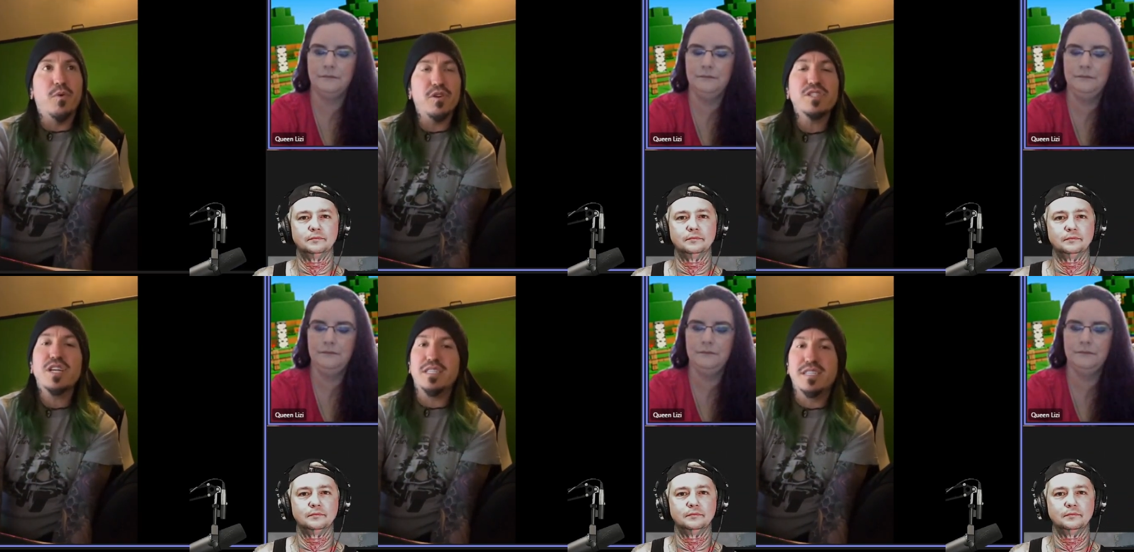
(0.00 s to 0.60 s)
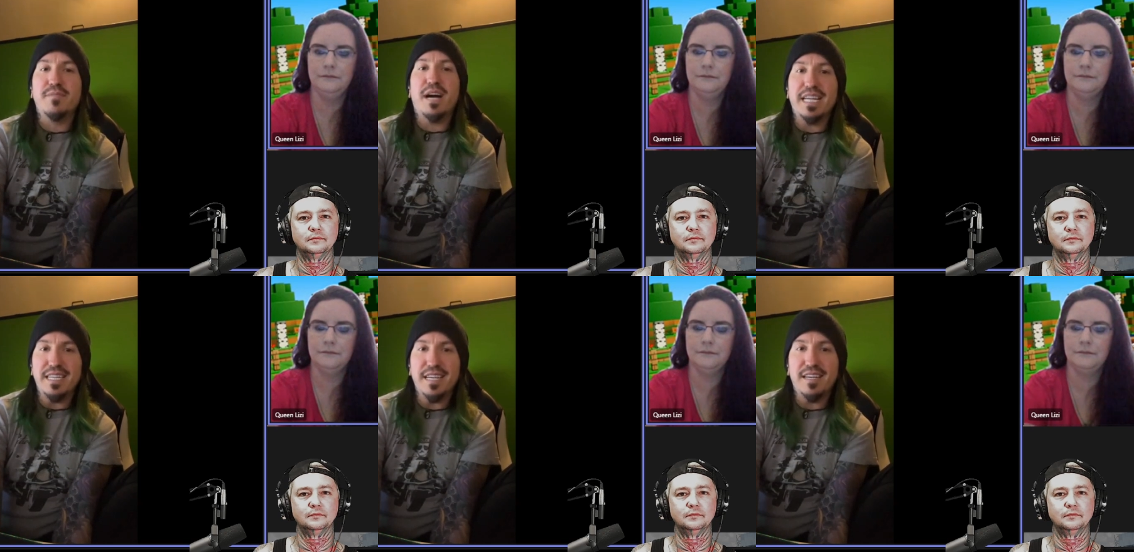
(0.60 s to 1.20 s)
Speaker 1: works on some
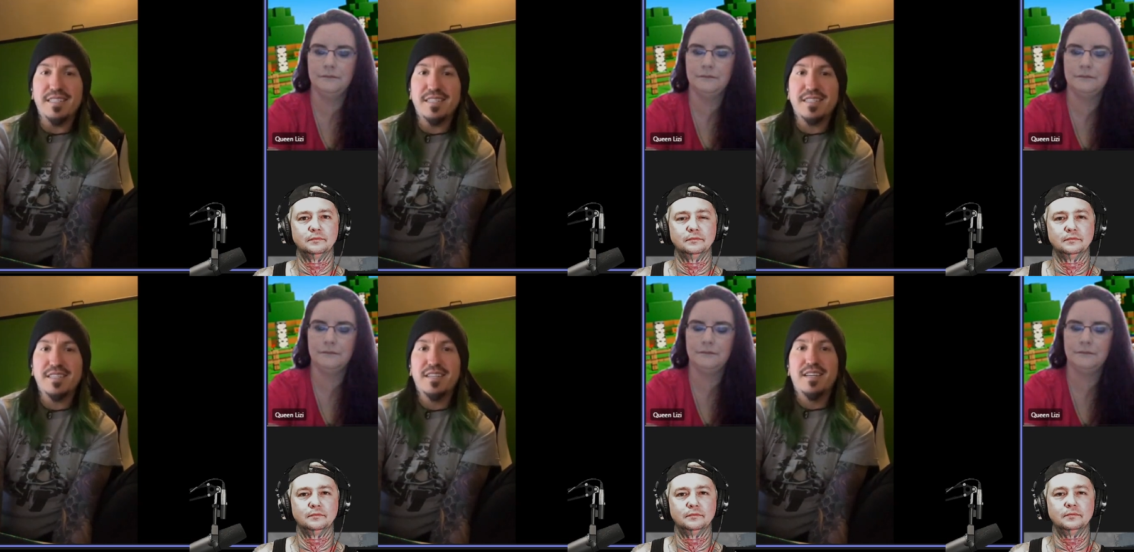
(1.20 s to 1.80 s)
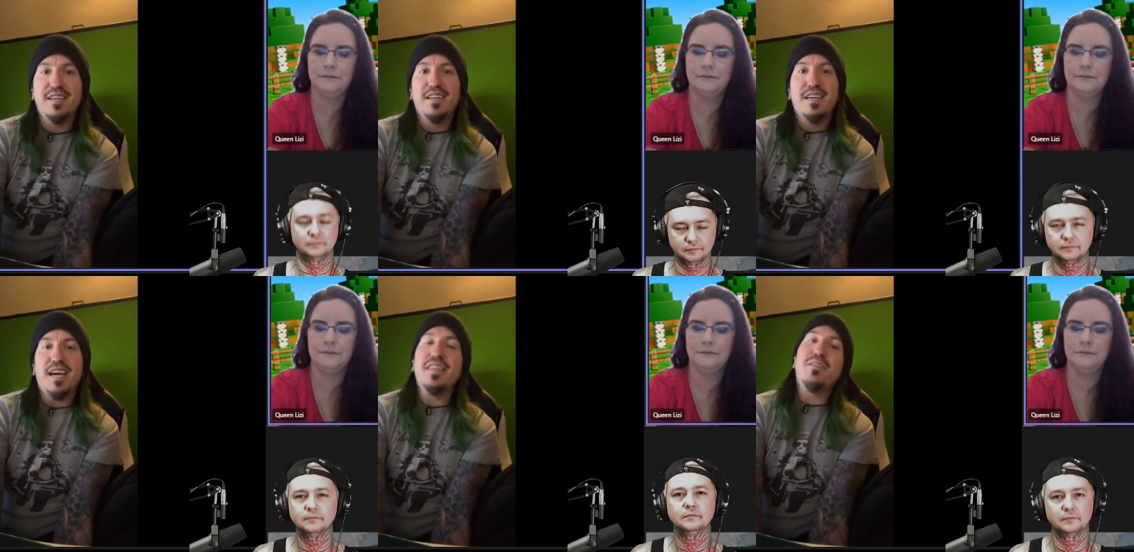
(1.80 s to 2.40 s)
ideas.
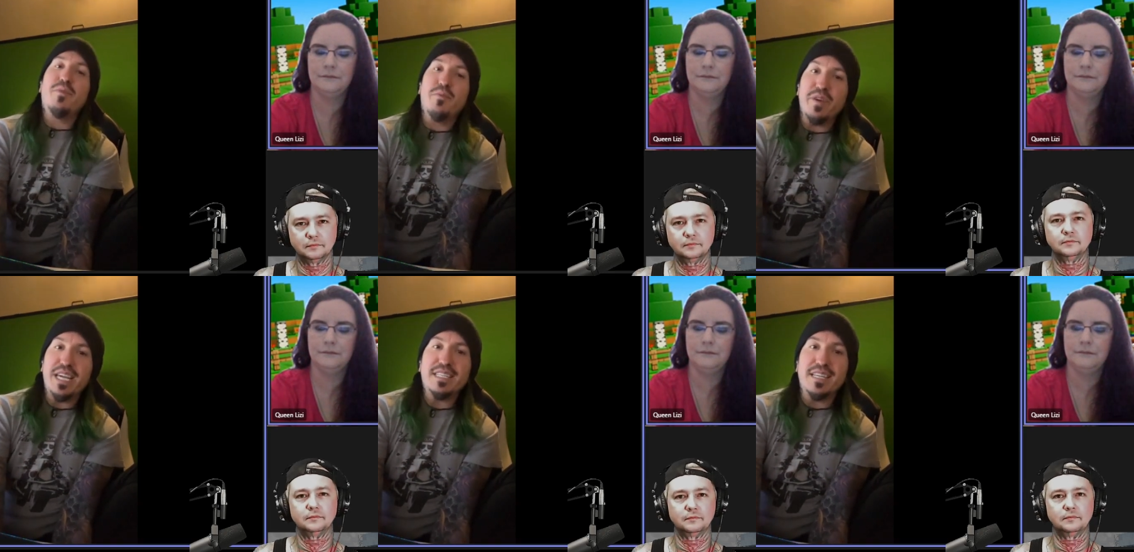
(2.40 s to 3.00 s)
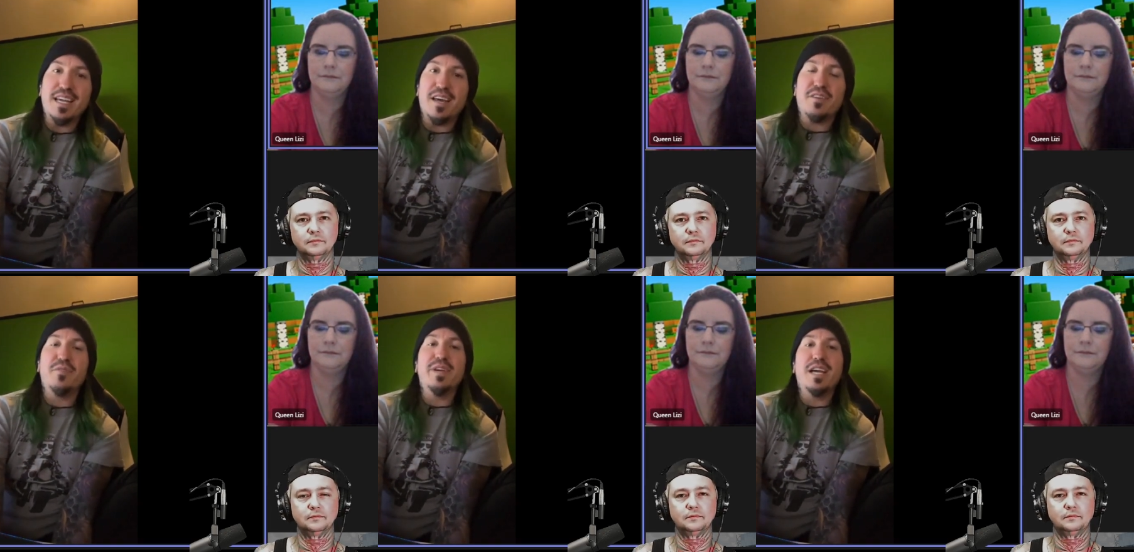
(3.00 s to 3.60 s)
And then when we get
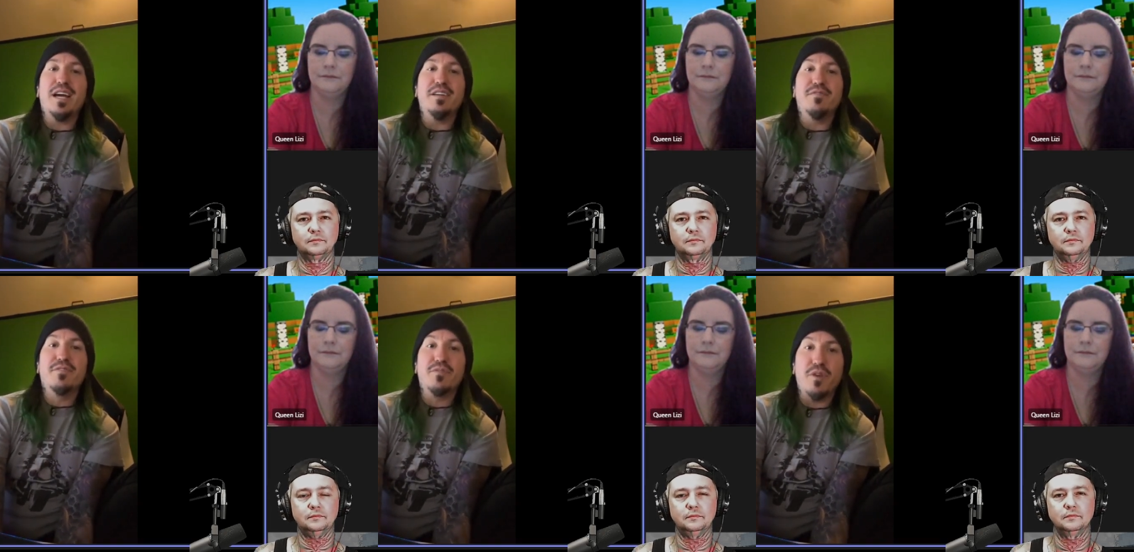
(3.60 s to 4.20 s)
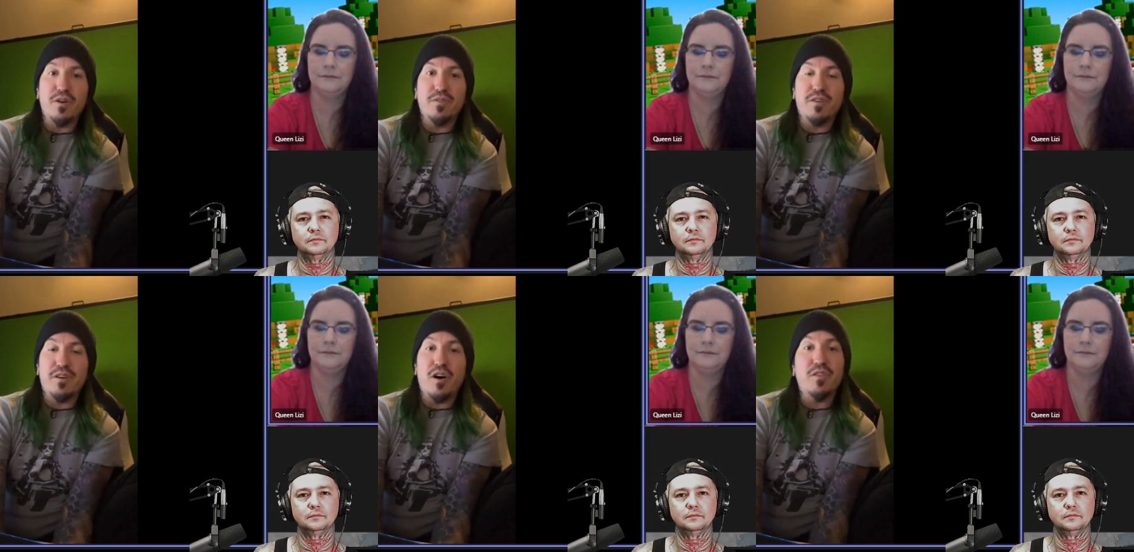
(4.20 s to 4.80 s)
together, we kind of
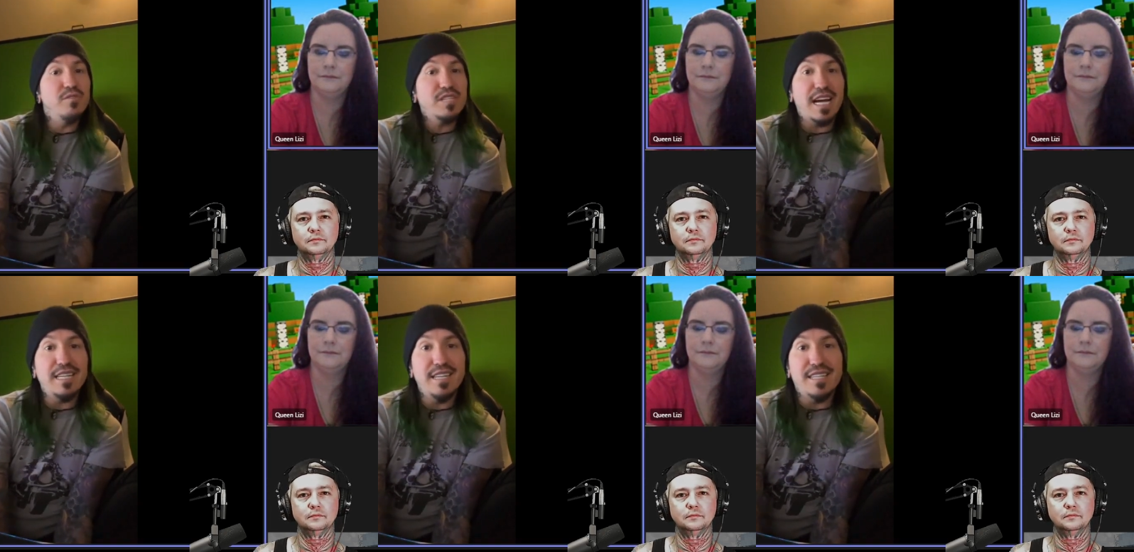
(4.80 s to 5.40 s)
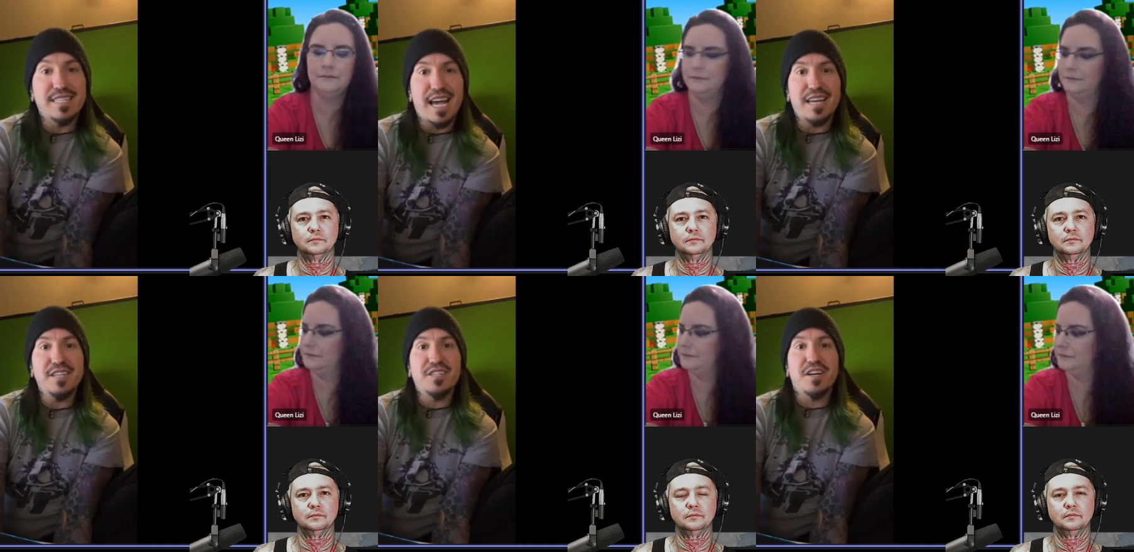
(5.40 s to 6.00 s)
throw all those ideas
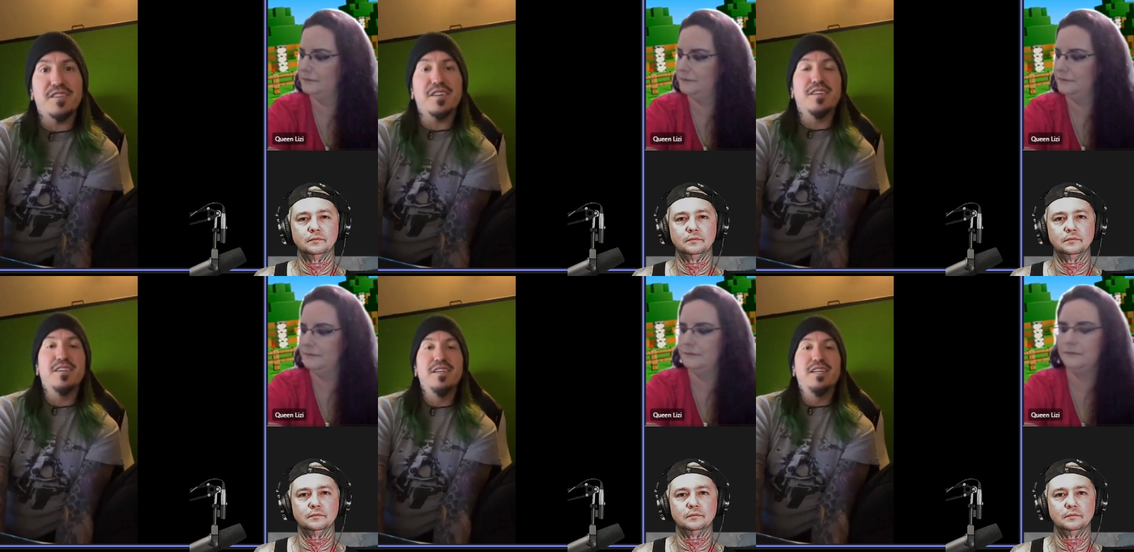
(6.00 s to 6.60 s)
at each other,